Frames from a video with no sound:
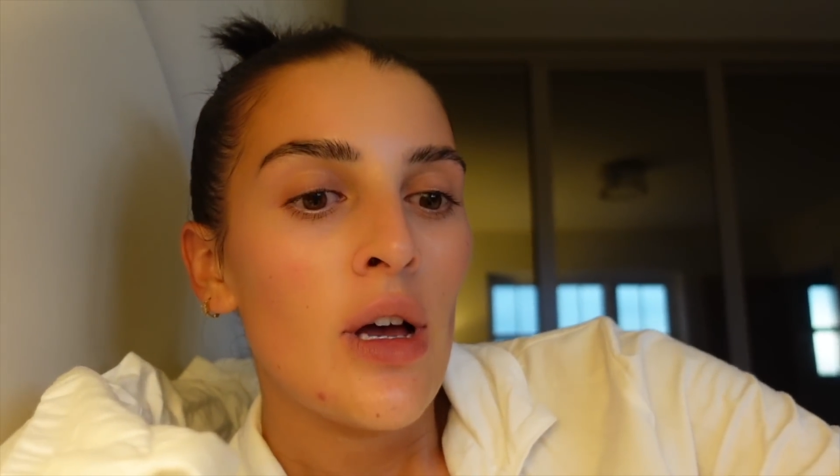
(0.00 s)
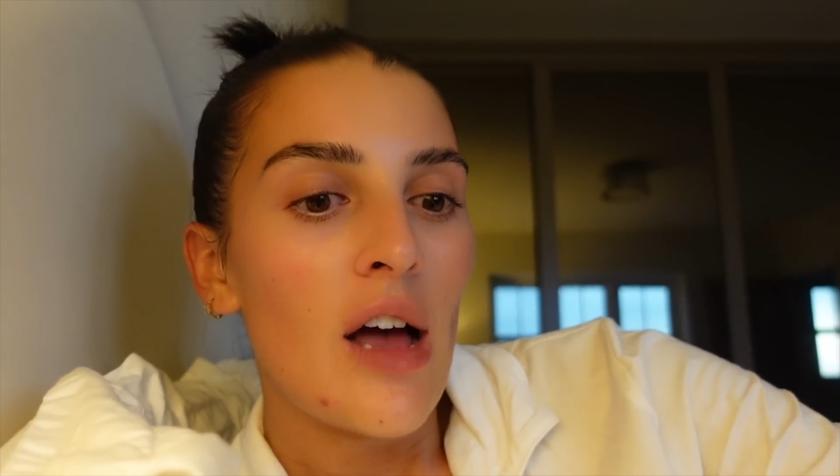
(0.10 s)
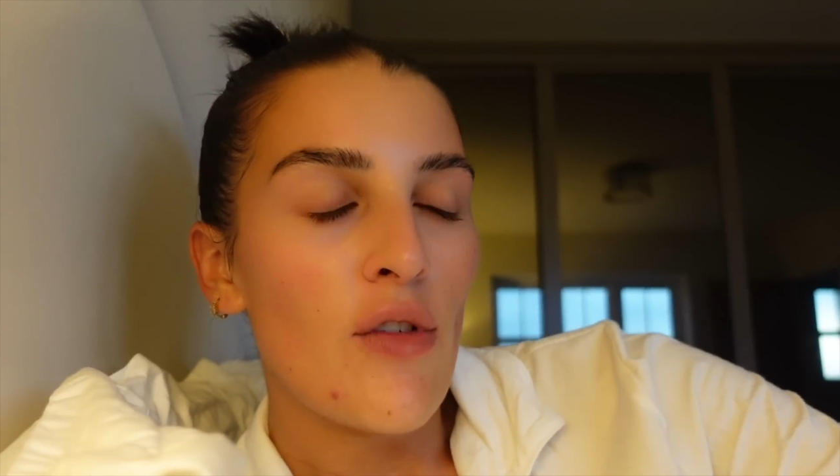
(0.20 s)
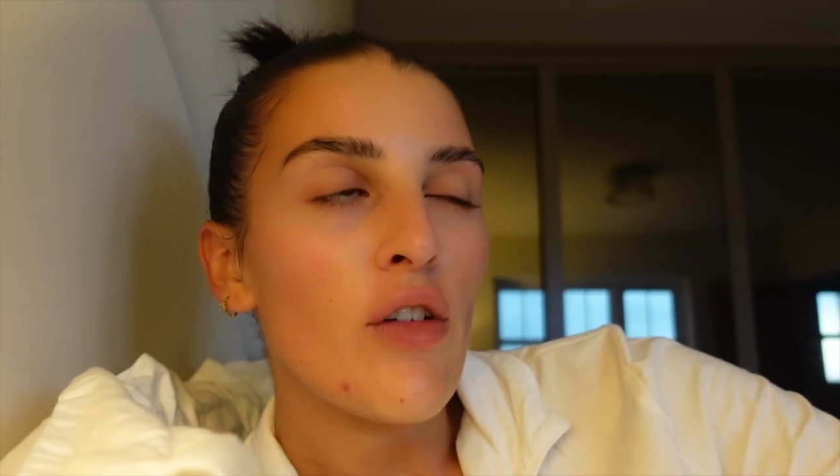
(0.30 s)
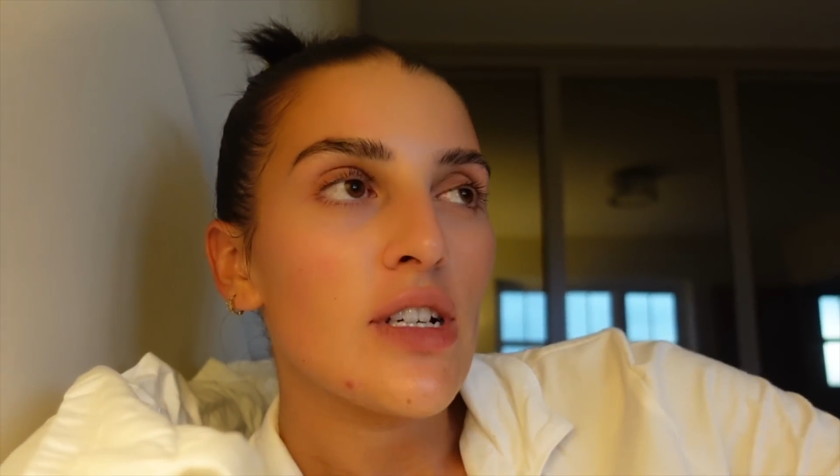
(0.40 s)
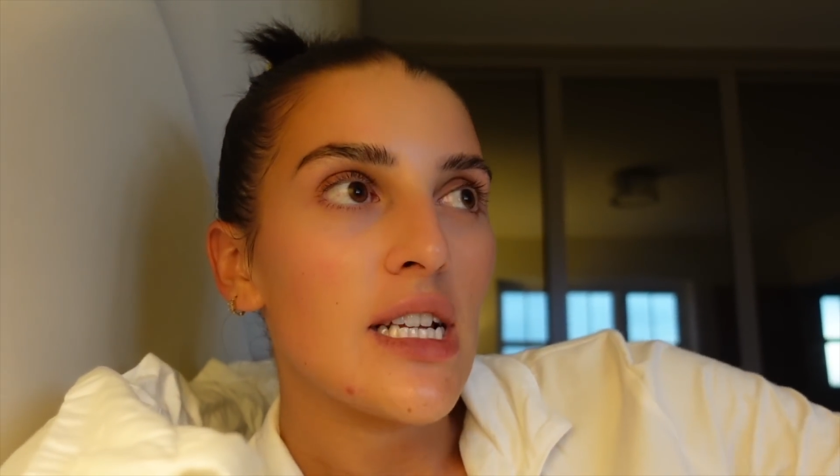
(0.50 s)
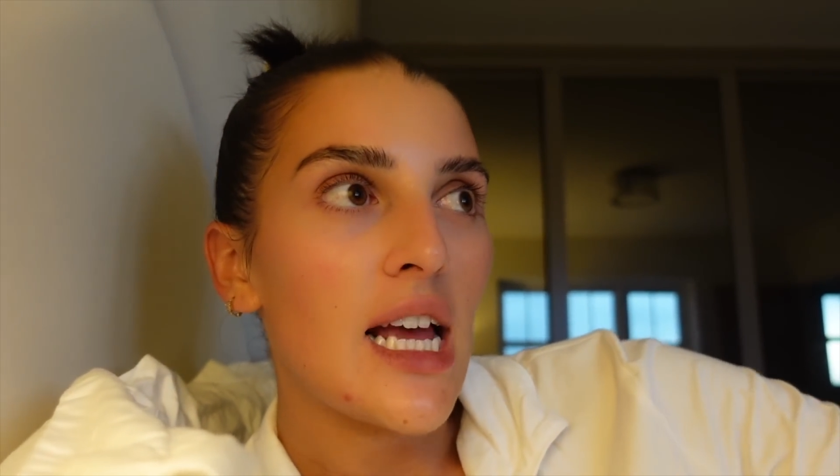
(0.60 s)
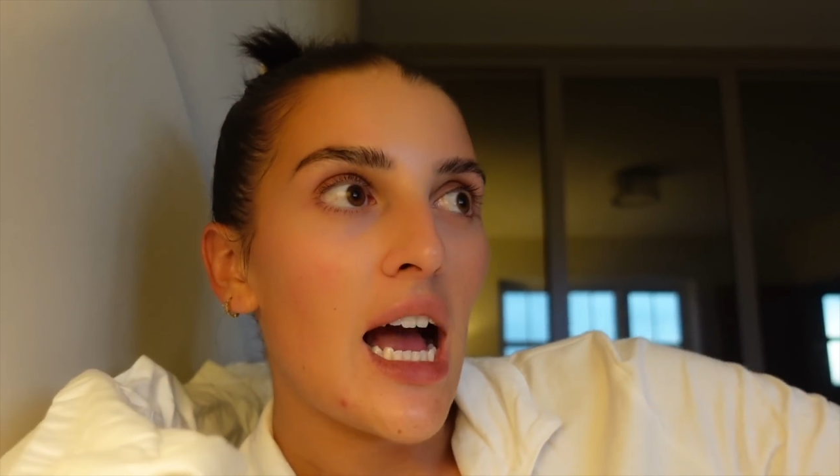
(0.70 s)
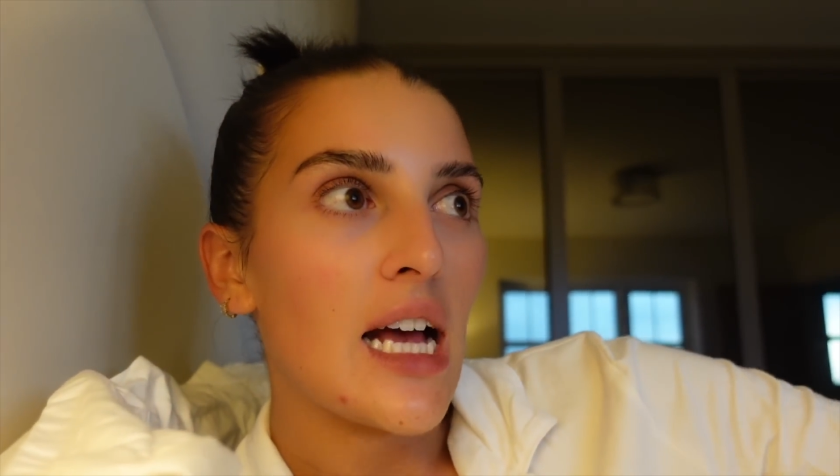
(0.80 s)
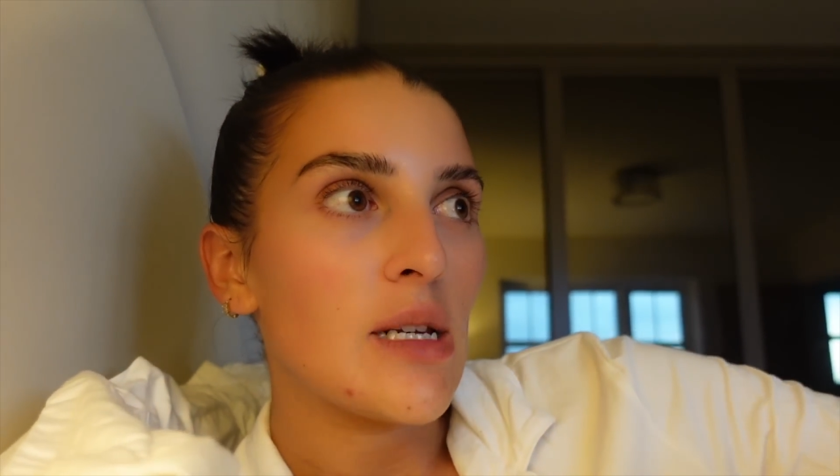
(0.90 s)
I've obviously
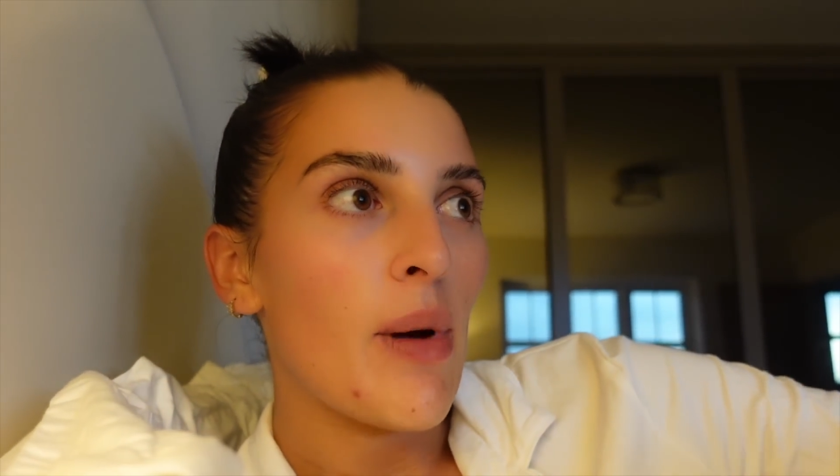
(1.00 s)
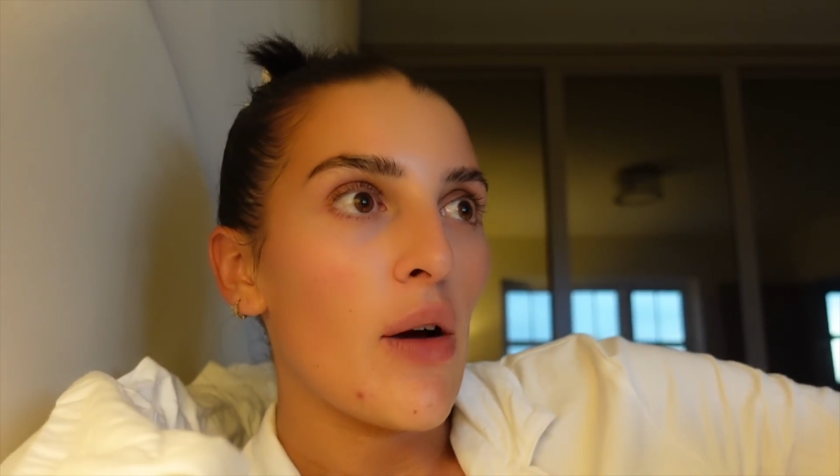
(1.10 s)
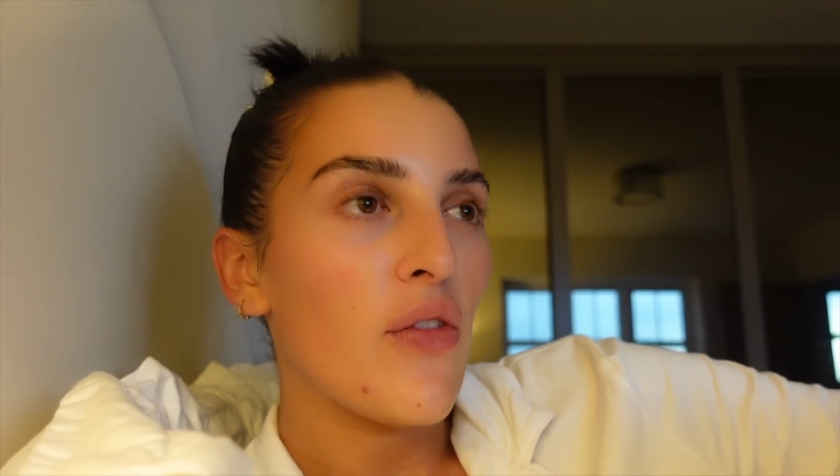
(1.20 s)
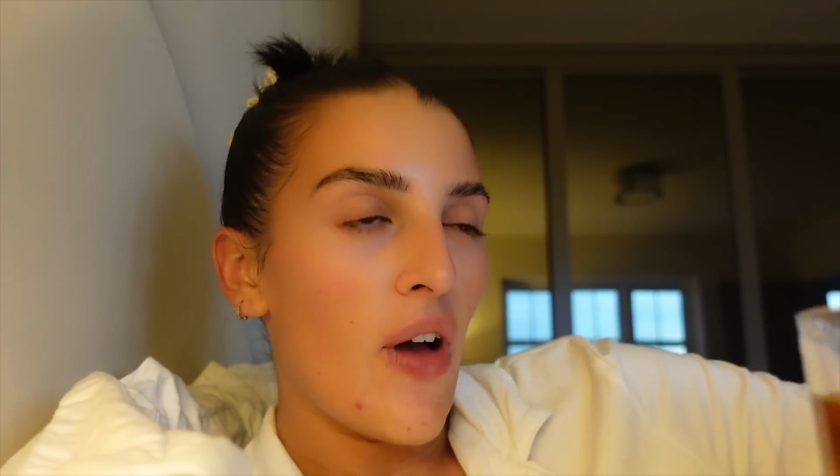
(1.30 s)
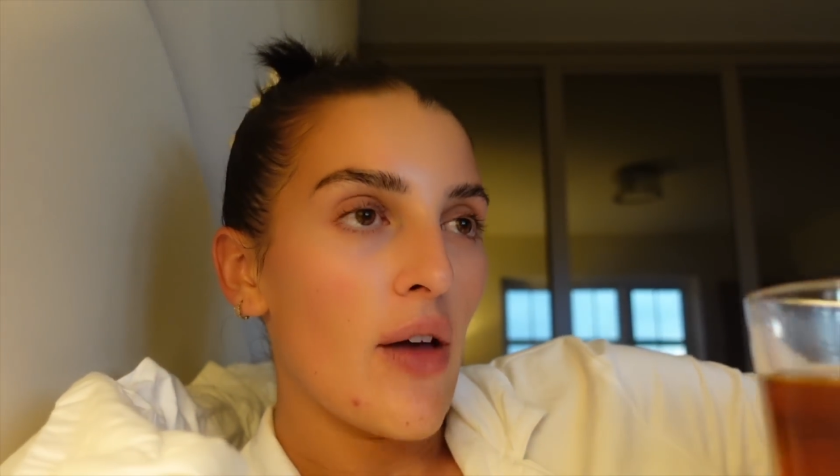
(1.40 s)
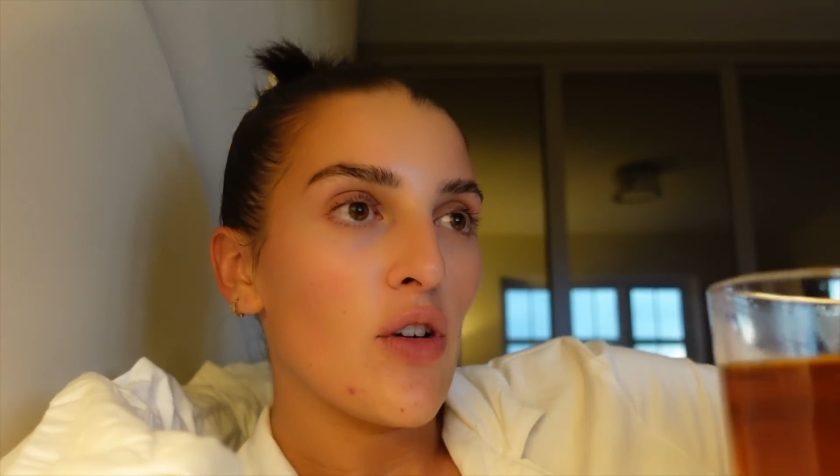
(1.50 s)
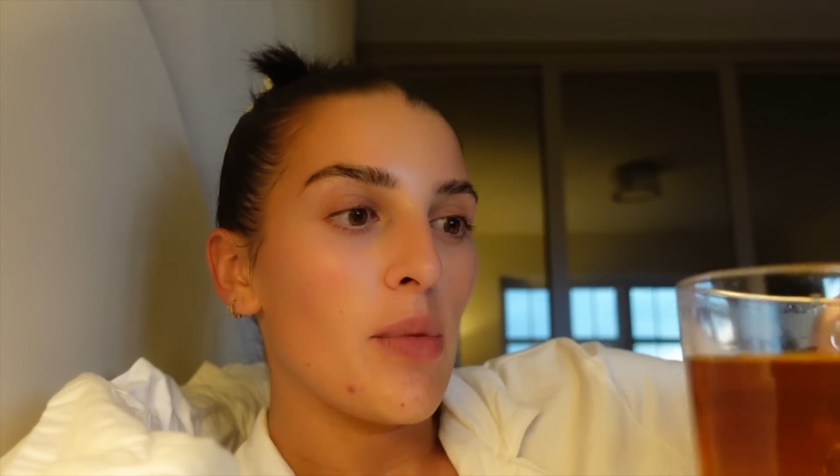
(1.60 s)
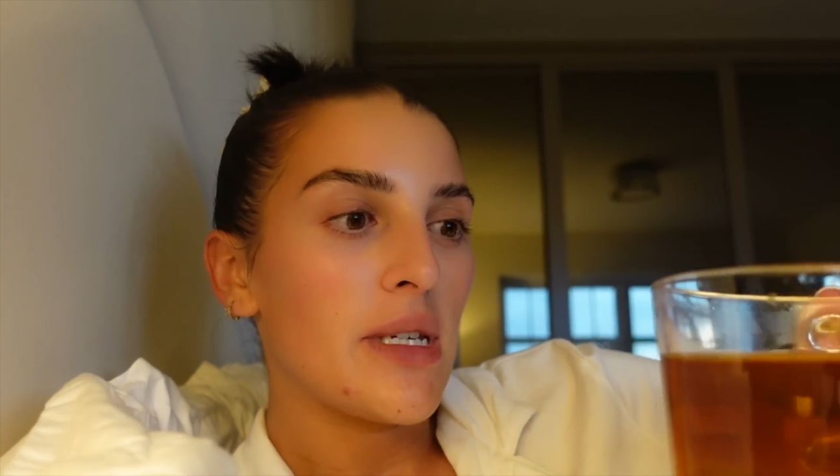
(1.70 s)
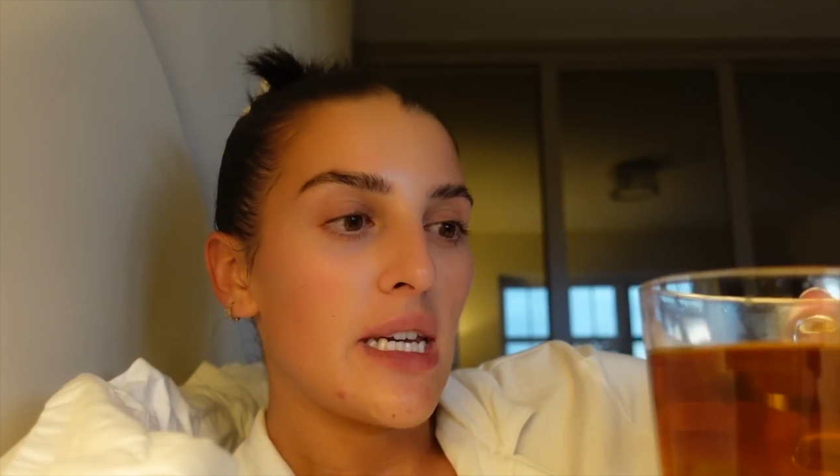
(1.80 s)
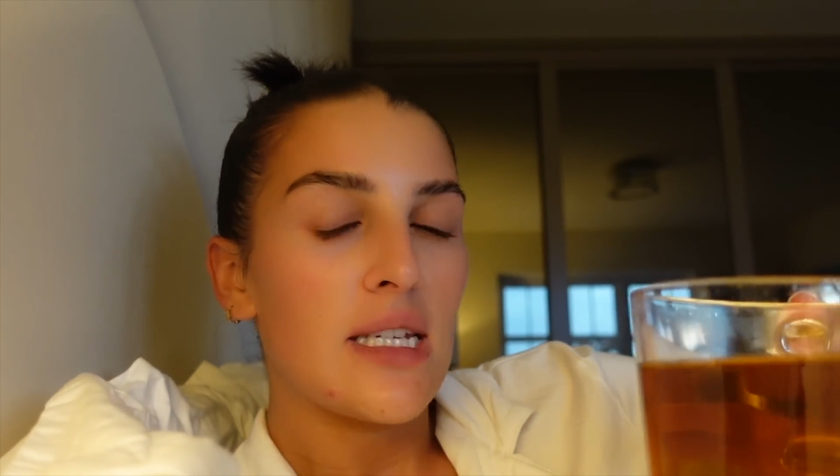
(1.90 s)
had about five cup
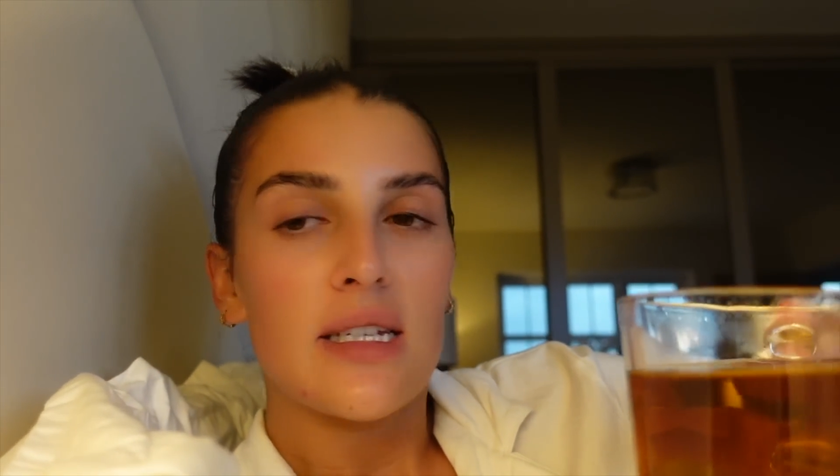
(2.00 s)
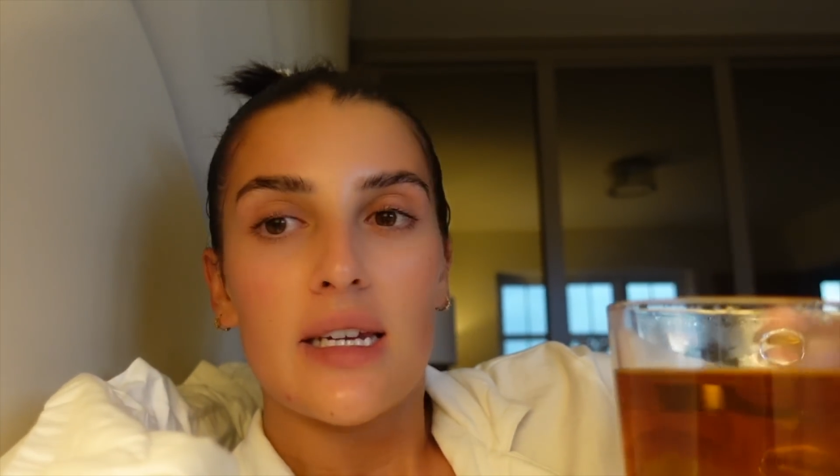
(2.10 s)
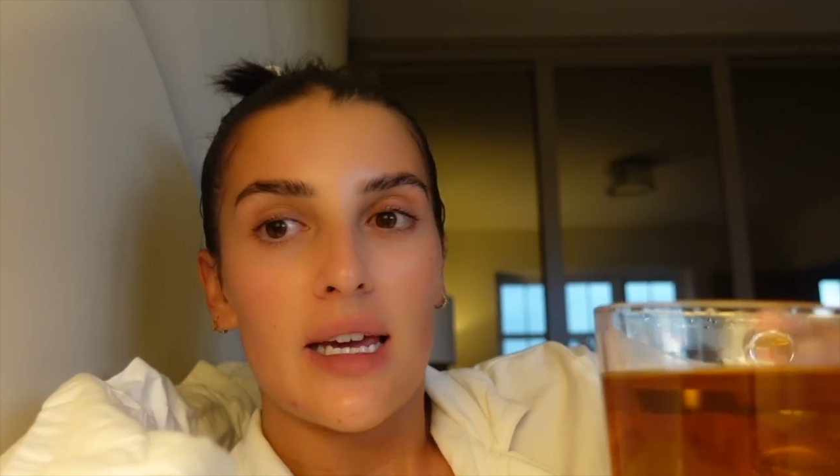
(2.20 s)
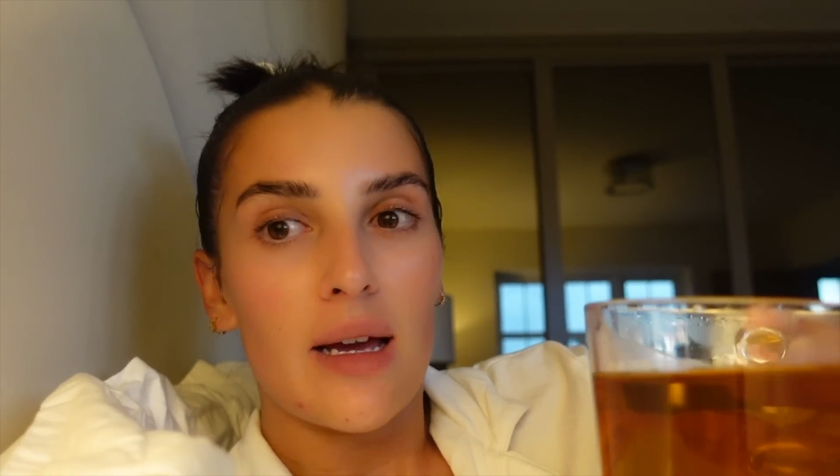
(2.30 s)
of teas today.